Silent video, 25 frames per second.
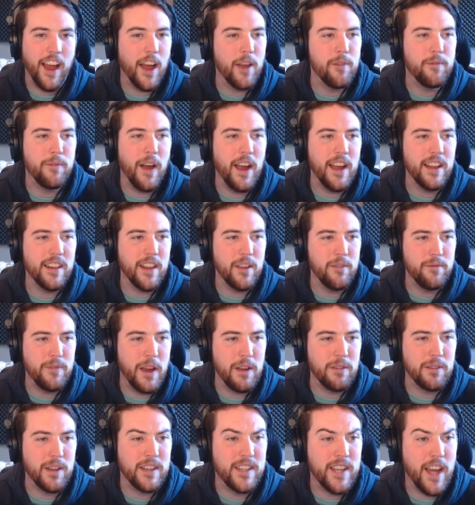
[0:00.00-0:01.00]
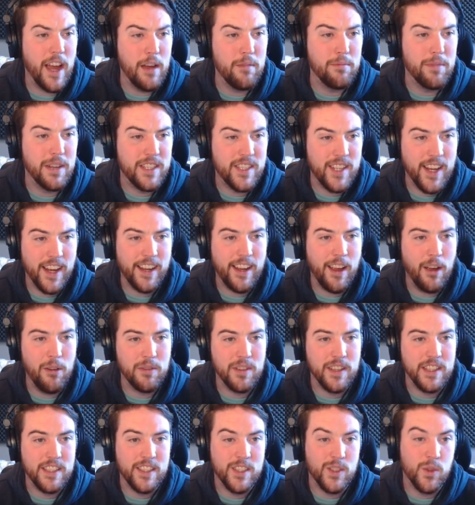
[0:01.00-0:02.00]
I finally found the time to check
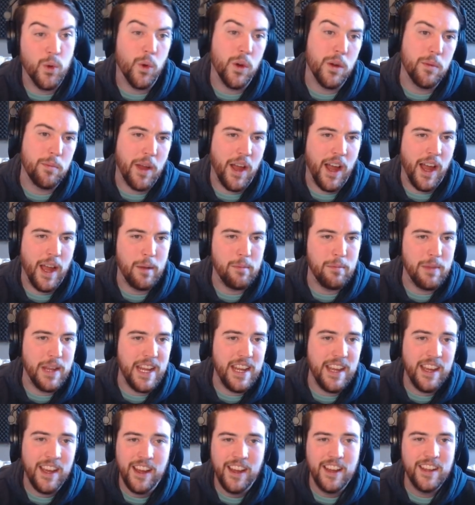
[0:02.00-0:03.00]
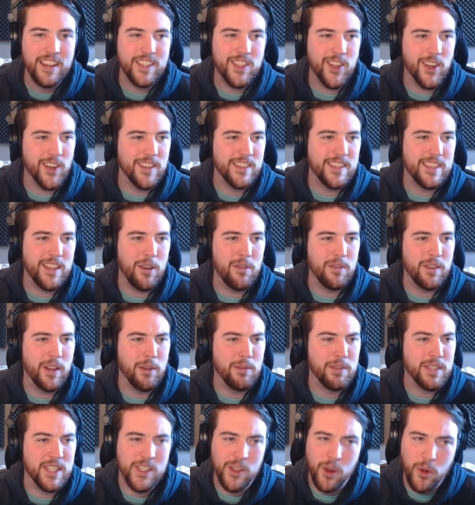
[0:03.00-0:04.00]
out this door behind me. Turns out
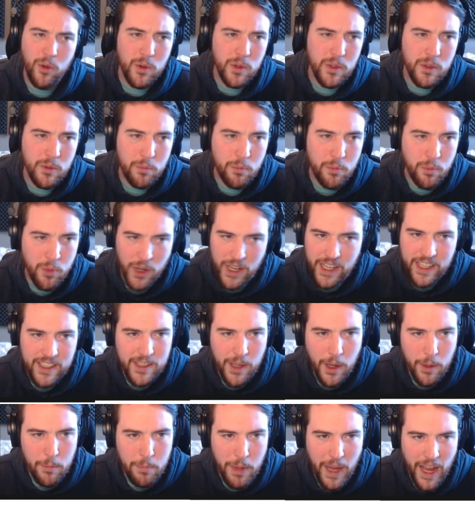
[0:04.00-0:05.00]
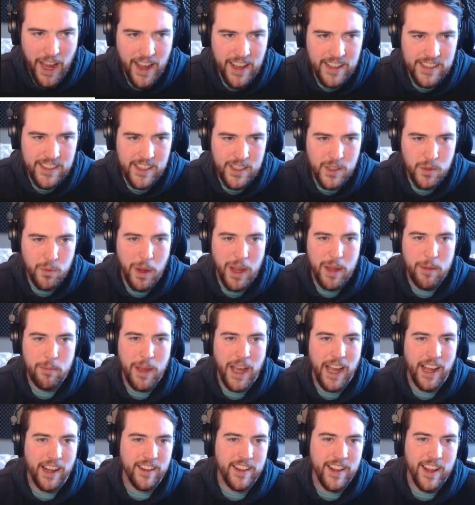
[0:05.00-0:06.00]
there was an old bricked up passageway
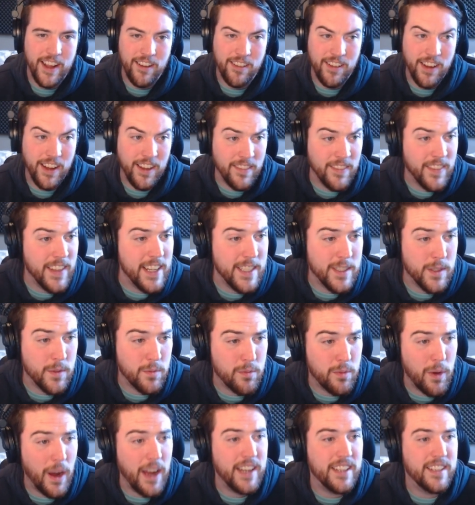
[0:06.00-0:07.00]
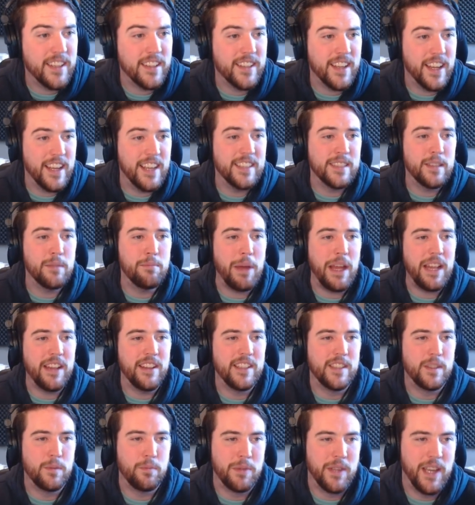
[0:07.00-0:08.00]
back there. It leads right to
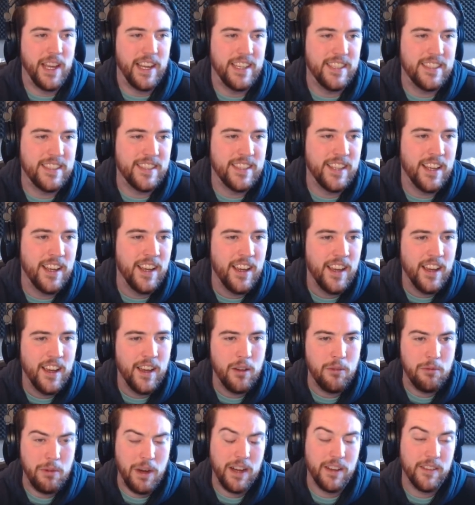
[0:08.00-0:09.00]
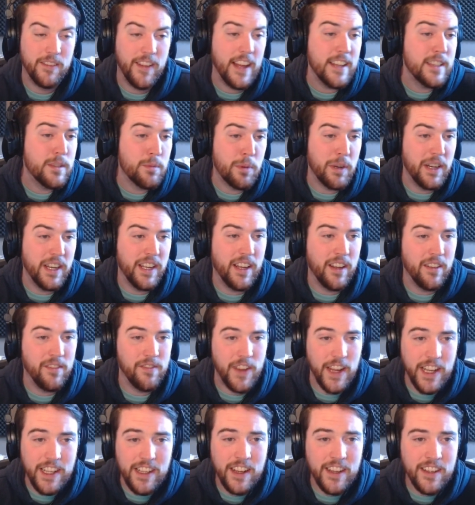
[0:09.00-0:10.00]
Isabella's place. Well, that's pretty
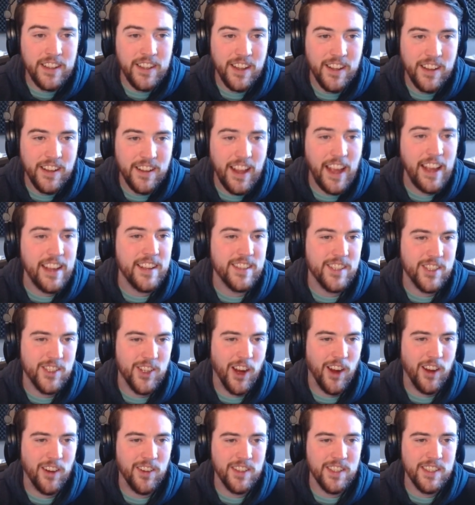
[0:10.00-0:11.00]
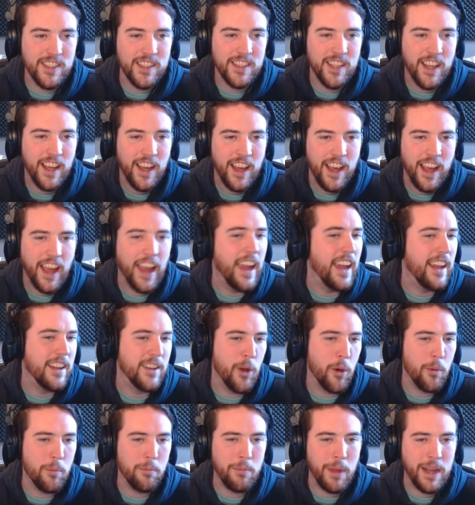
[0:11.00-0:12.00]
convenient. Thanks, Charles. Hey,
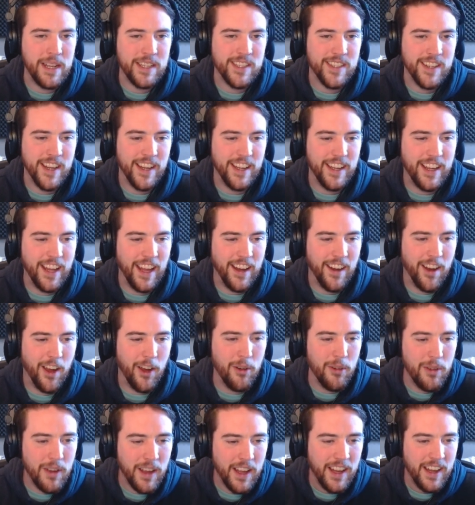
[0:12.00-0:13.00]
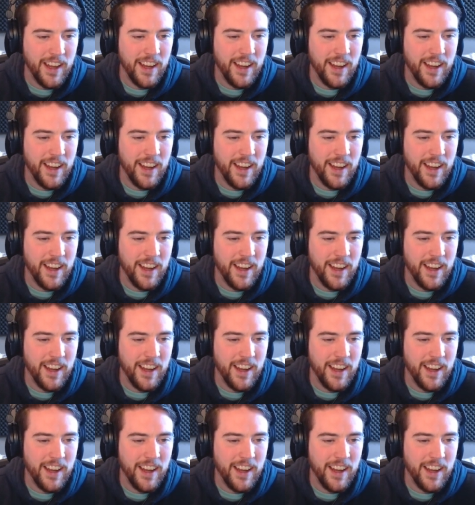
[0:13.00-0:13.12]
don't mention it, kiddo.